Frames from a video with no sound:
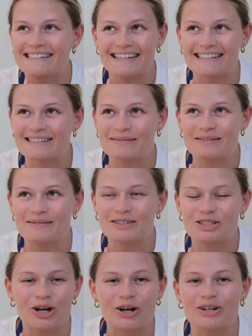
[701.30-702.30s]
doesn't
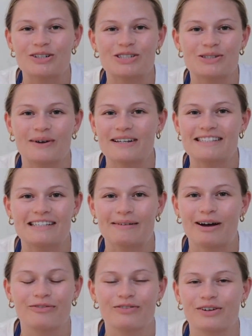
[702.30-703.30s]
charge twice the
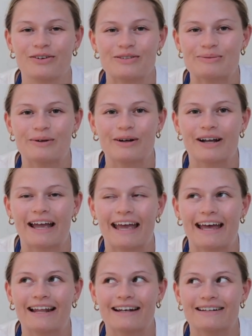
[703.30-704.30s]
amount for a used book
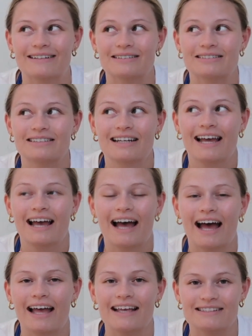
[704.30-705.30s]
and
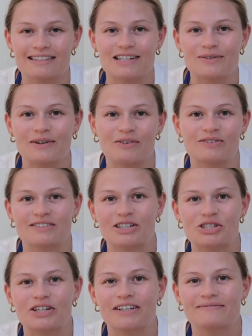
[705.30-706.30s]
is in the 21st
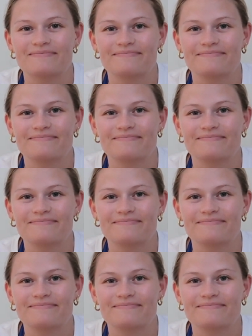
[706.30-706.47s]
century